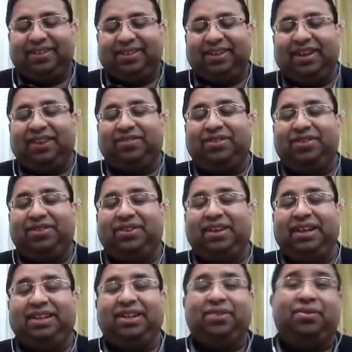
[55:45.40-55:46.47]
So you have to
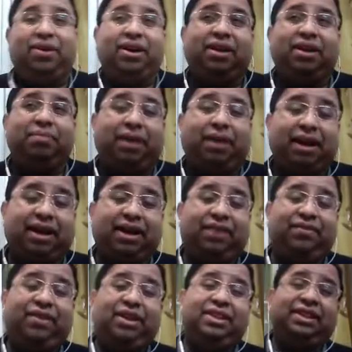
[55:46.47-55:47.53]
read the one
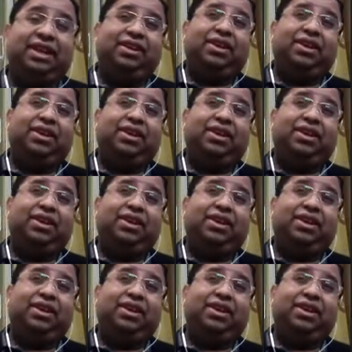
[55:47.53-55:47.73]
paragraph and